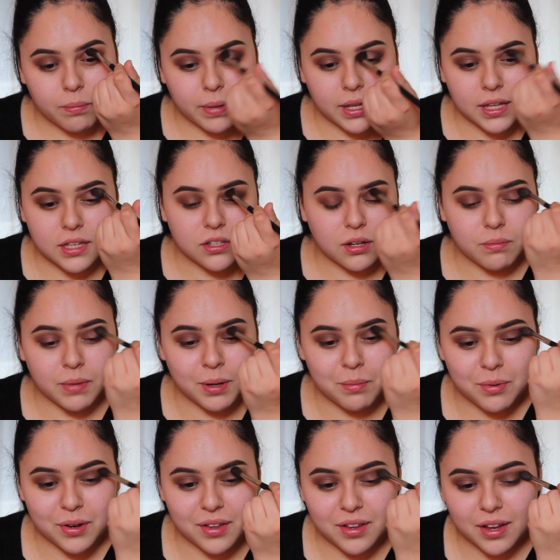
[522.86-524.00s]
But he's on my
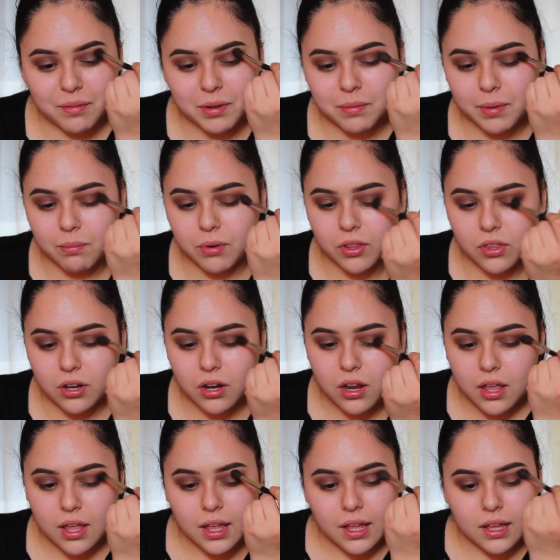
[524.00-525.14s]
brother.
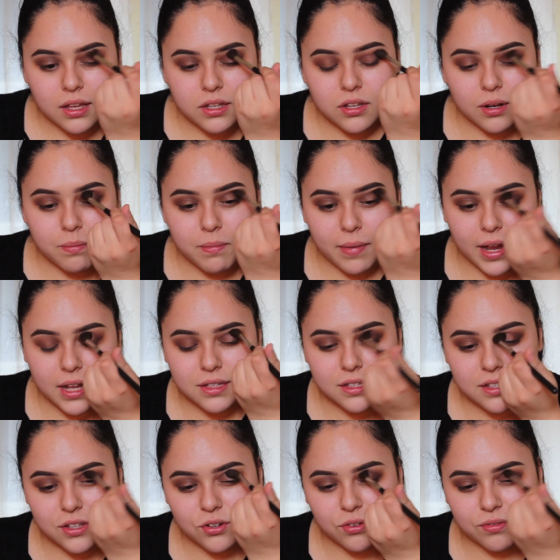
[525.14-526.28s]
He's on
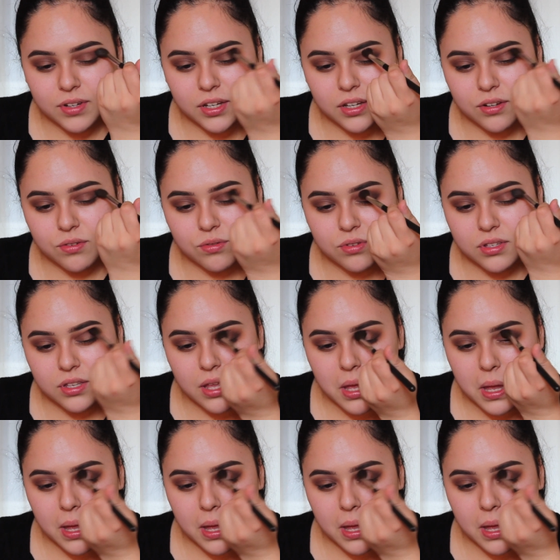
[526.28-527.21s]
Matt's little videos.